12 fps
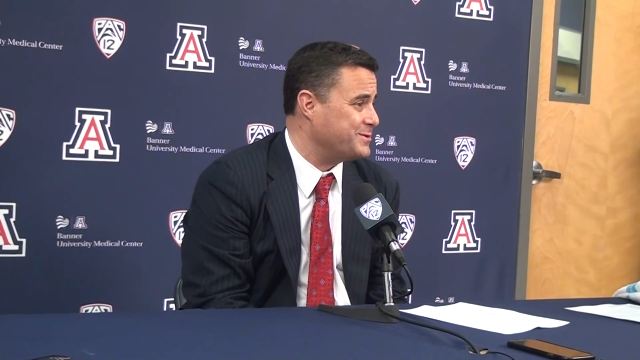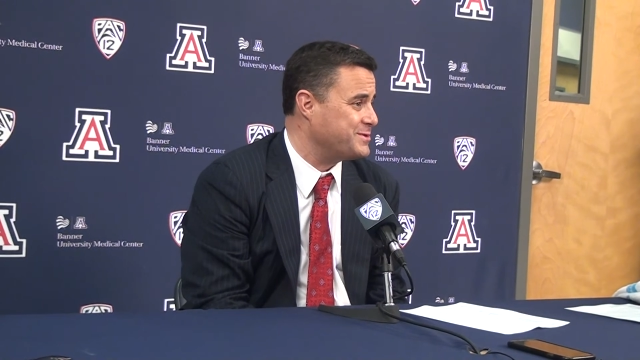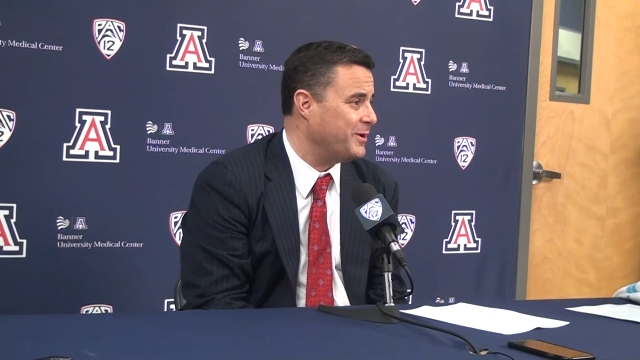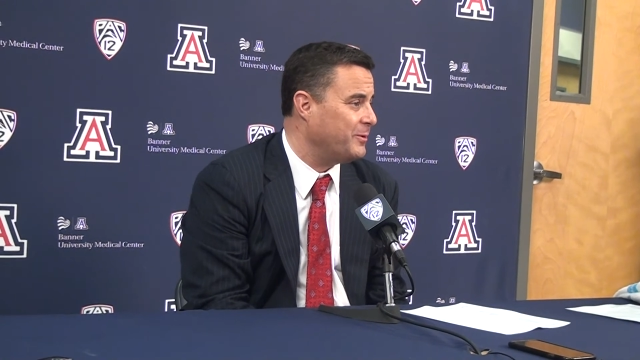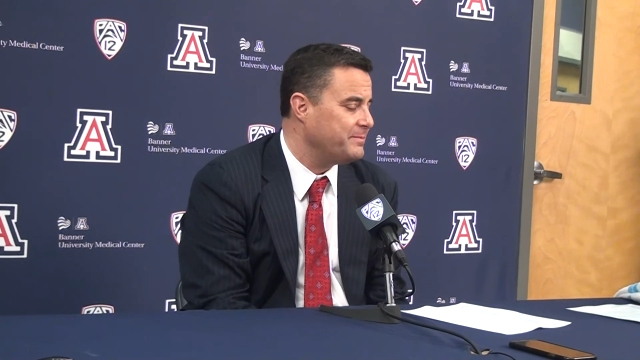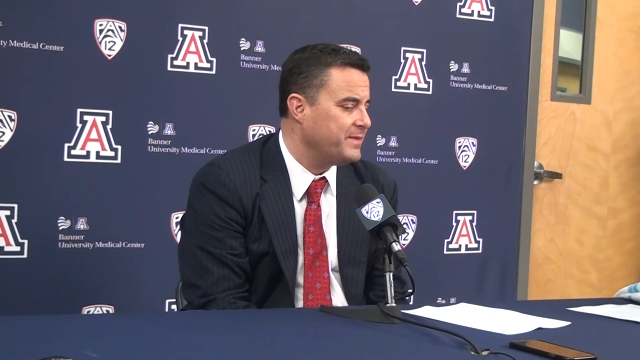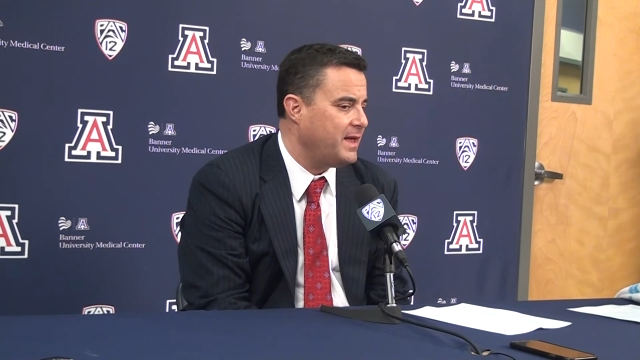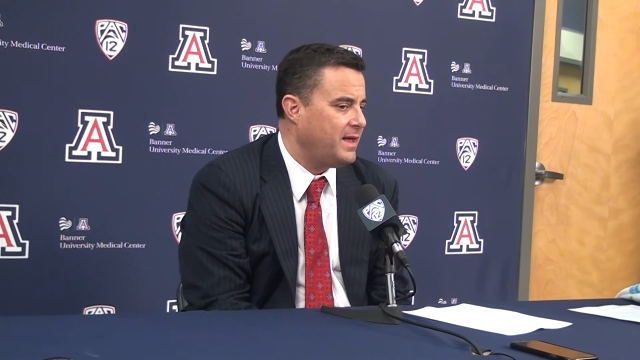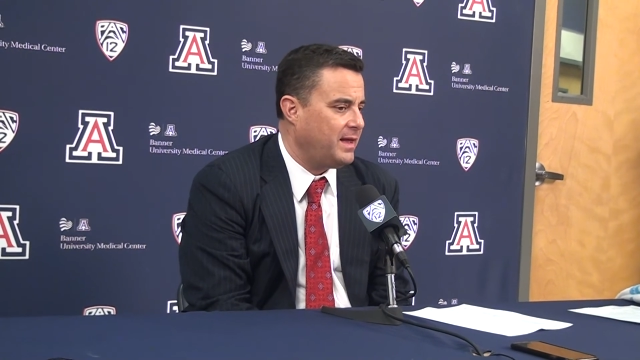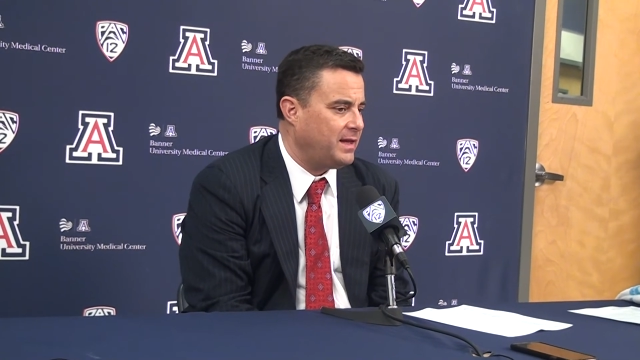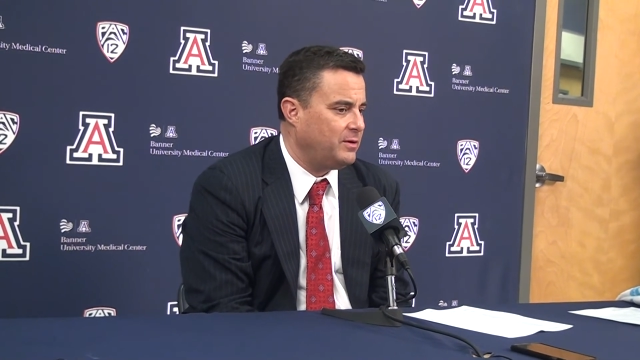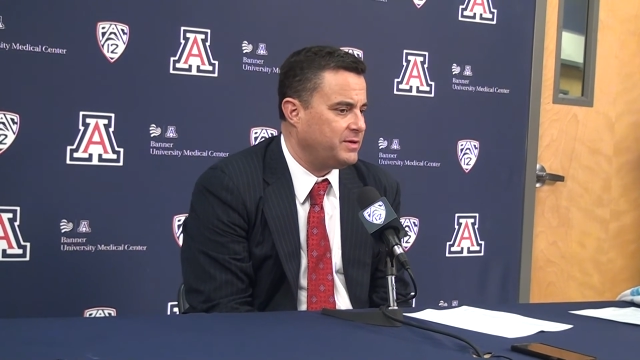So,
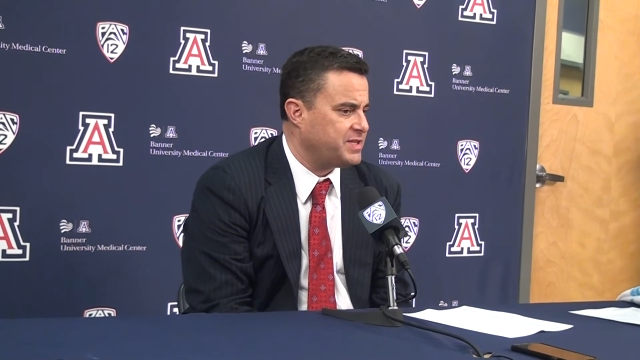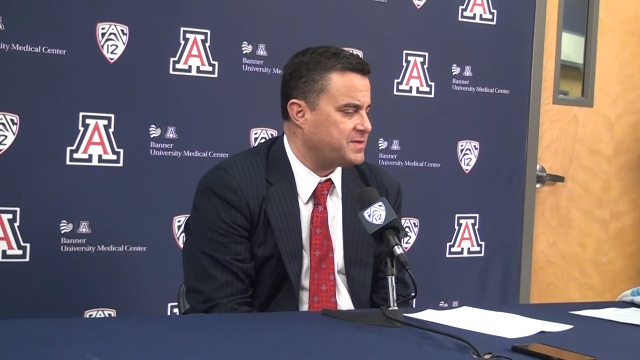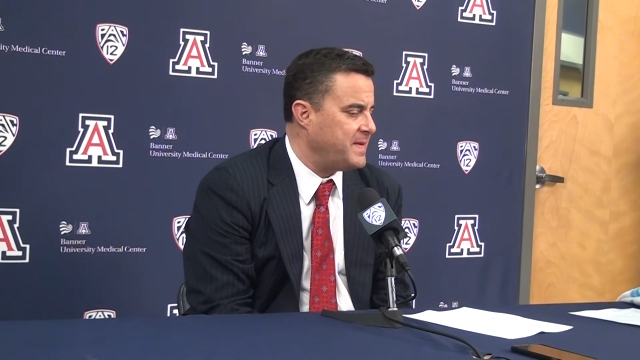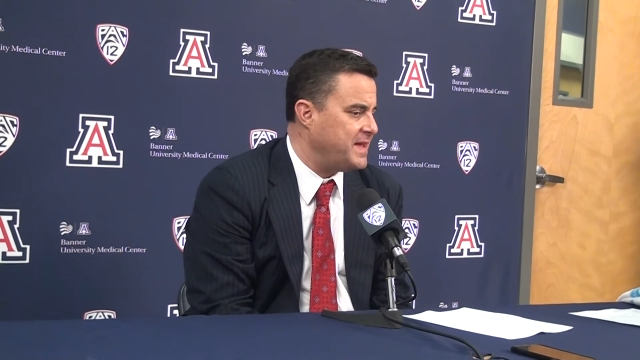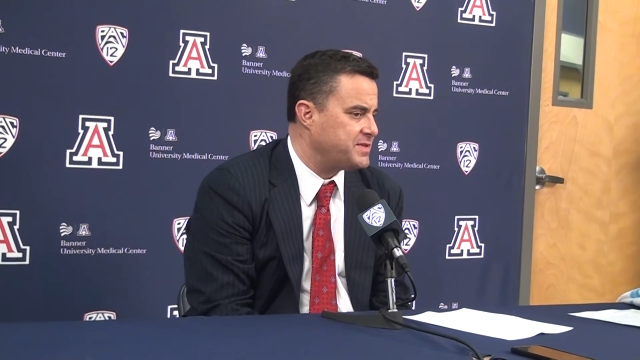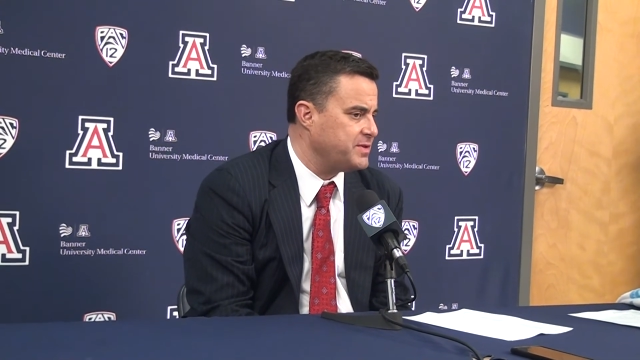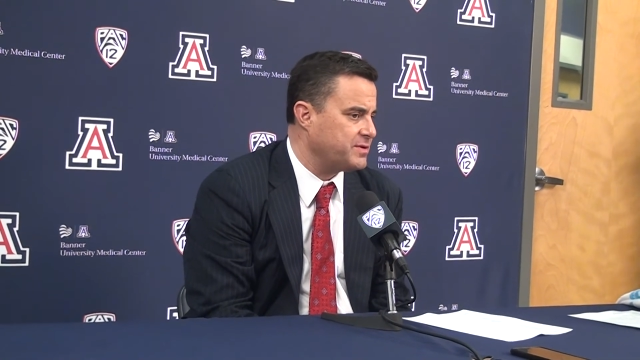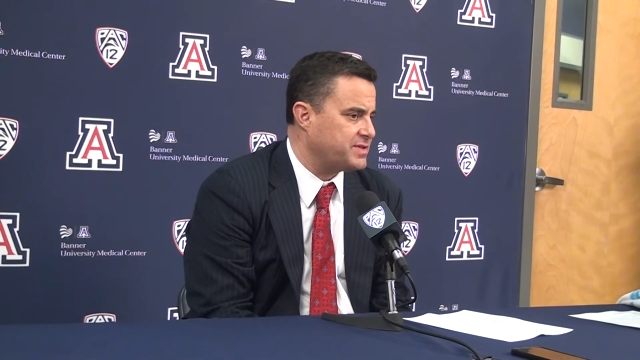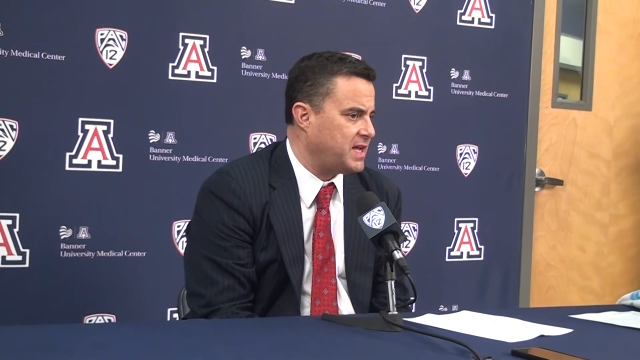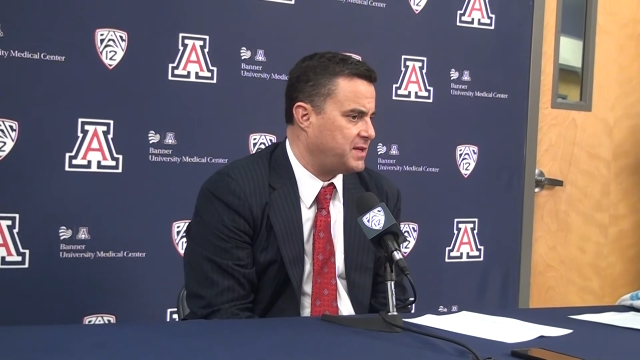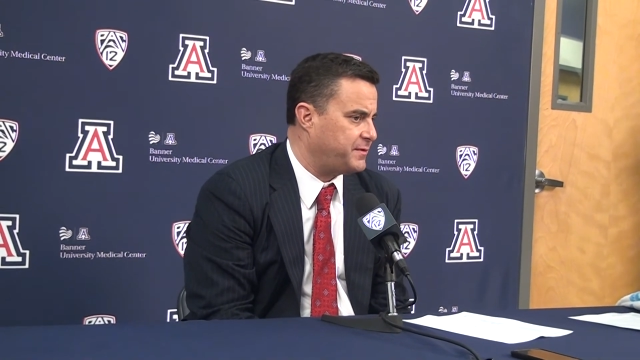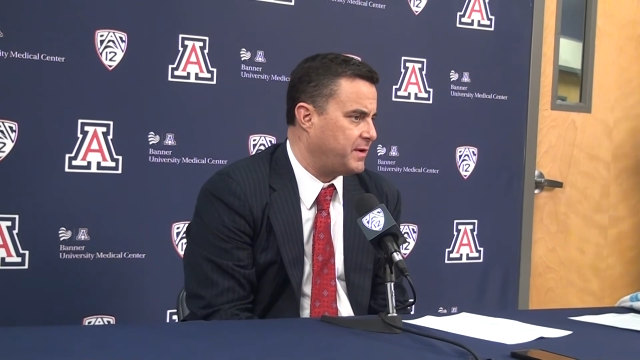you know, it just makes no
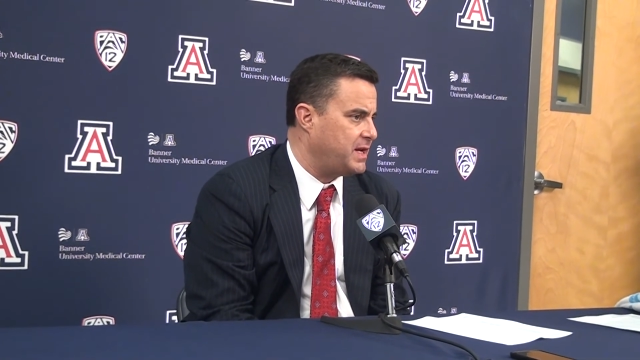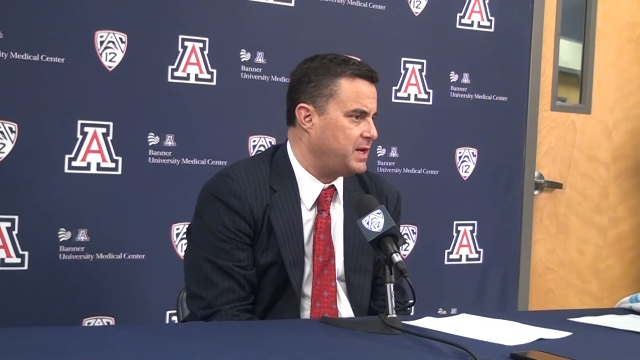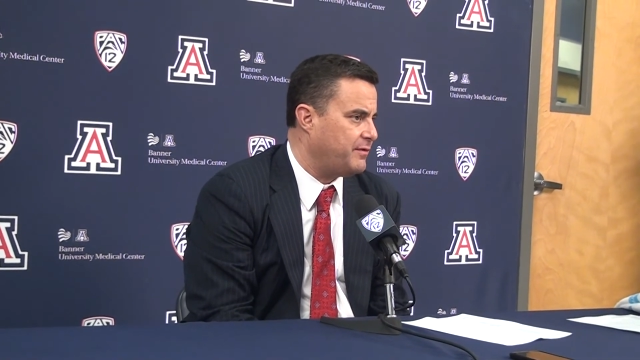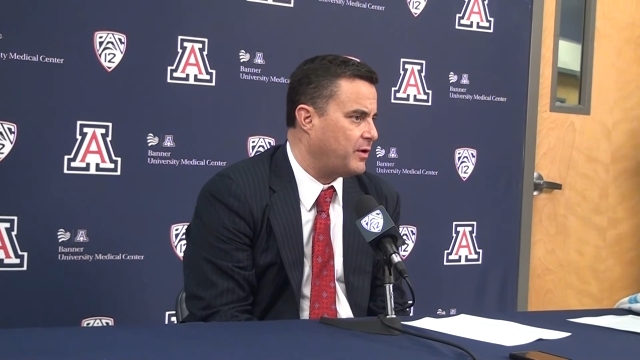sense for any